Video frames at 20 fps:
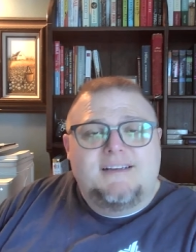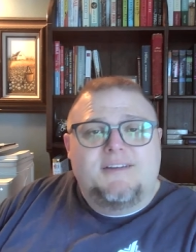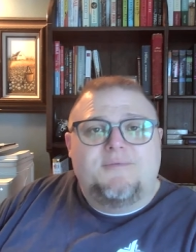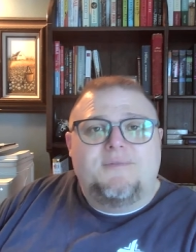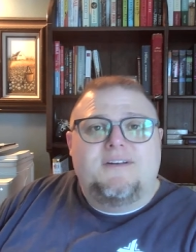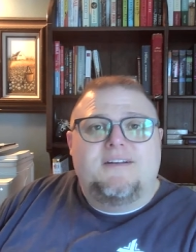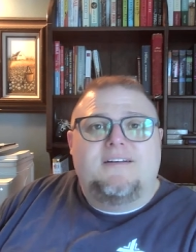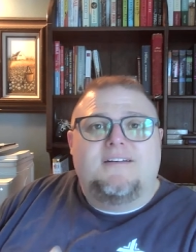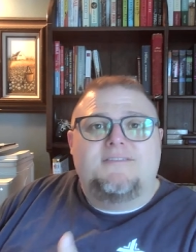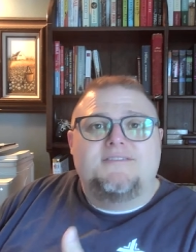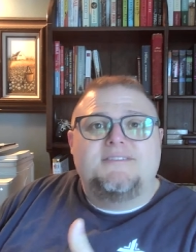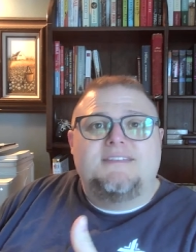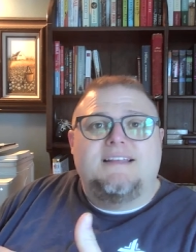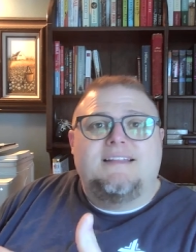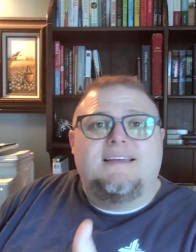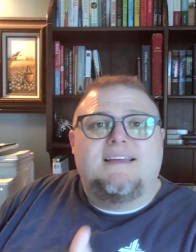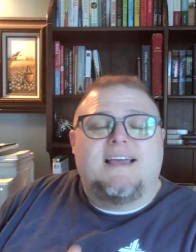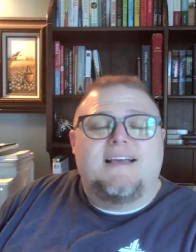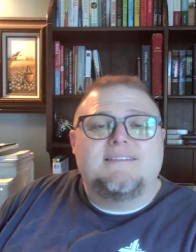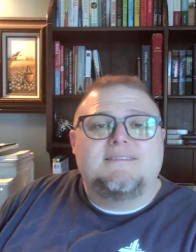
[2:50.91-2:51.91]
We didn't understand the
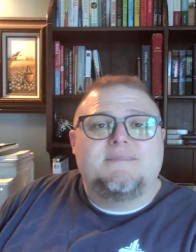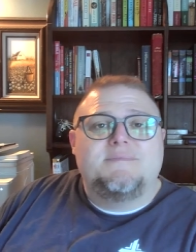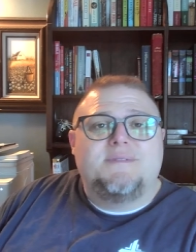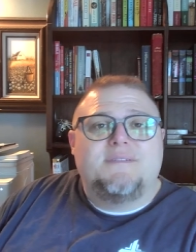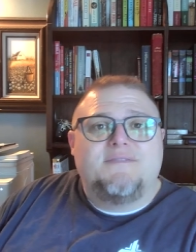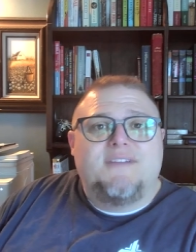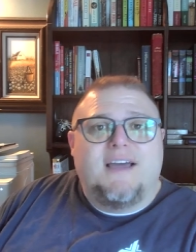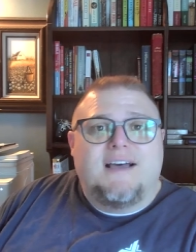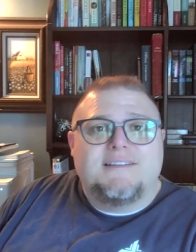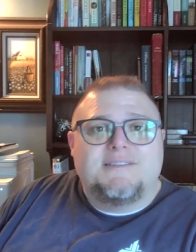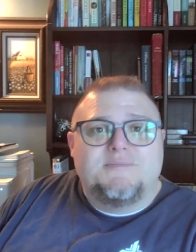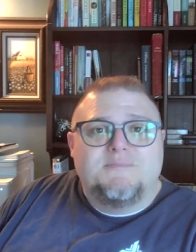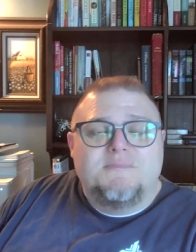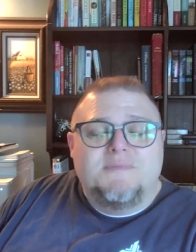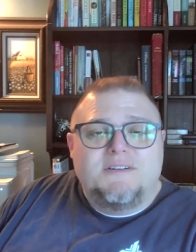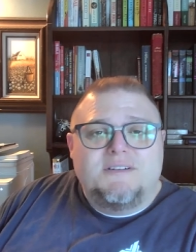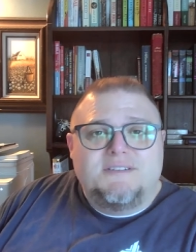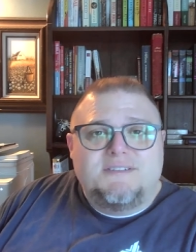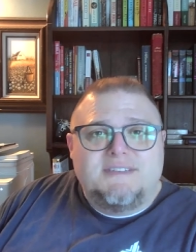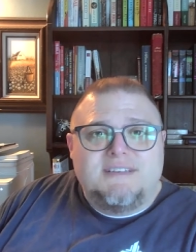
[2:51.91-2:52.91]
concept of God's
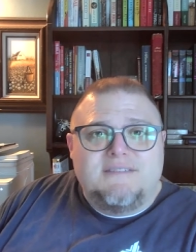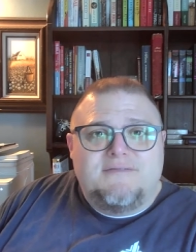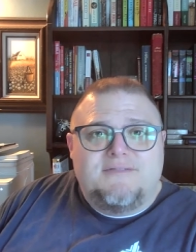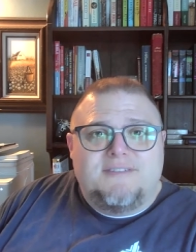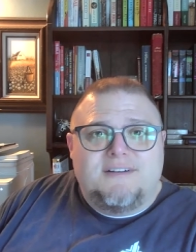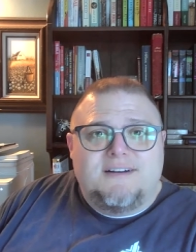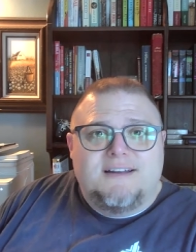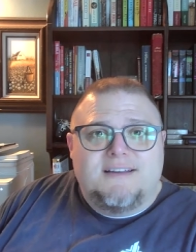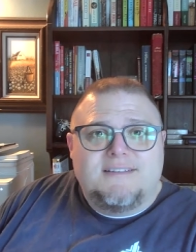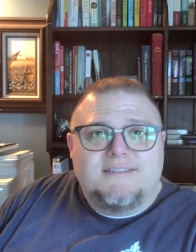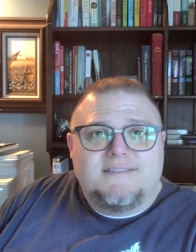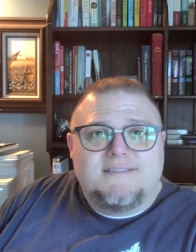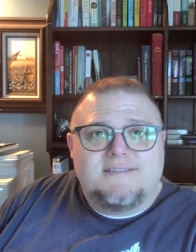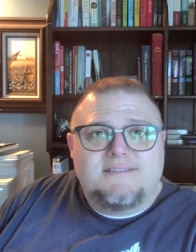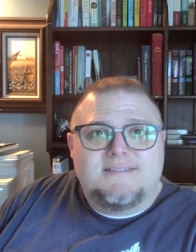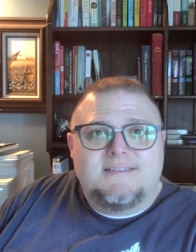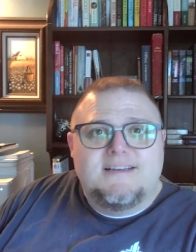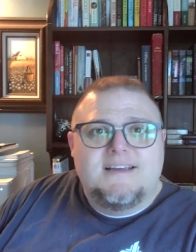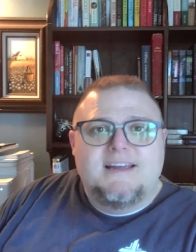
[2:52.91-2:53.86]
mercy for us.